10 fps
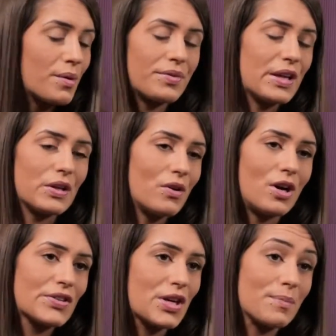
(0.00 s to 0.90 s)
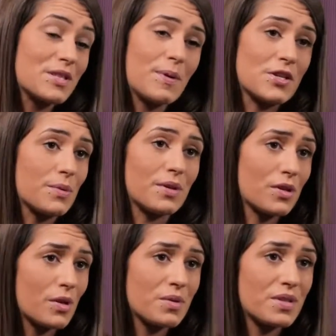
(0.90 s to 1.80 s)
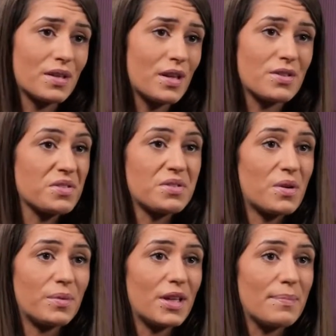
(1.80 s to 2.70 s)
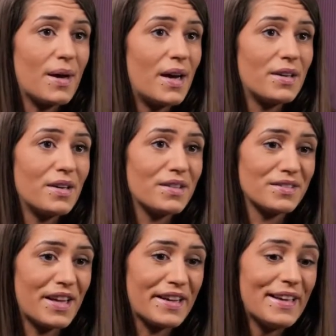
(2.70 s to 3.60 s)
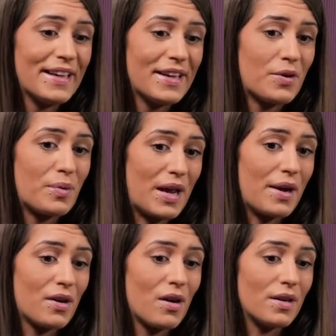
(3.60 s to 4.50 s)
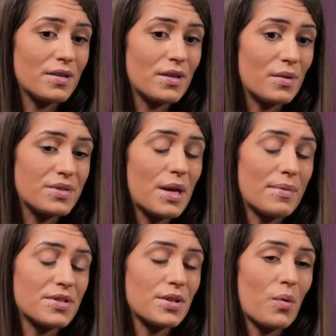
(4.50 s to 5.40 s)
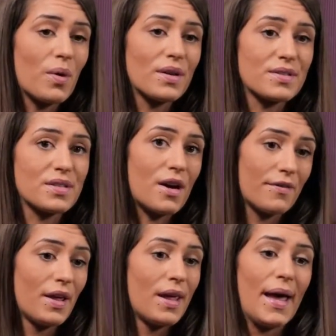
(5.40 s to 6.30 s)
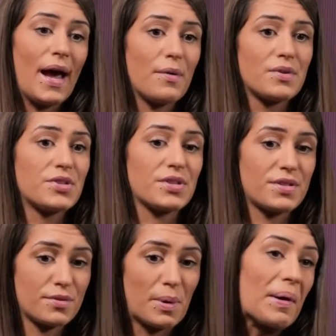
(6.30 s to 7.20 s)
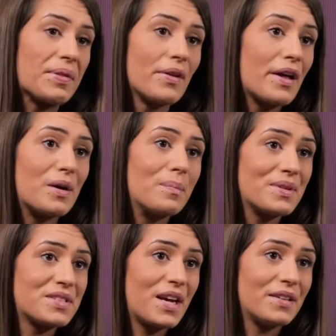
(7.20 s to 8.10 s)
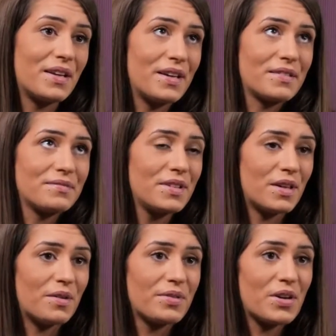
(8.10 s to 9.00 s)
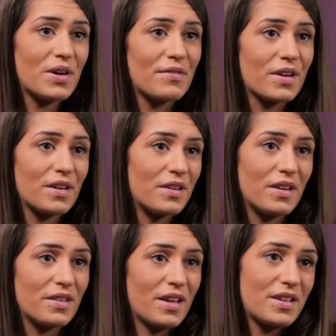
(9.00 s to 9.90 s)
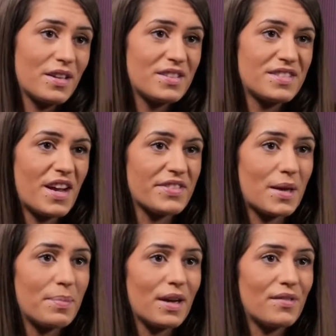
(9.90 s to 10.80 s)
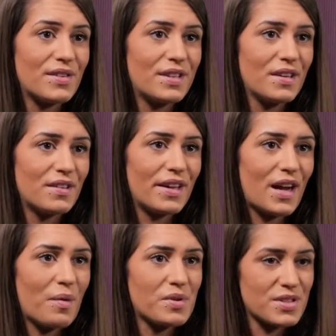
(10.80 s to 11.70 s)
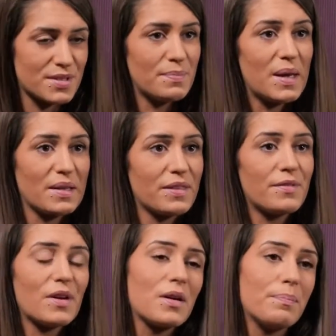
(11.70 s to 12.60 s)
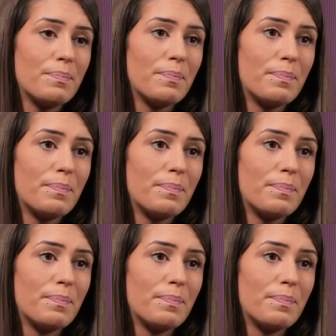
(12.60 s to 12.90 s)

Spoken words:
don't think long term, especially when you're using, they just don't really matter. When I got, summons to court and stuff, I would just throw out the letter and pretend they're never gonna know. It's not that big of a deal. I would just make the very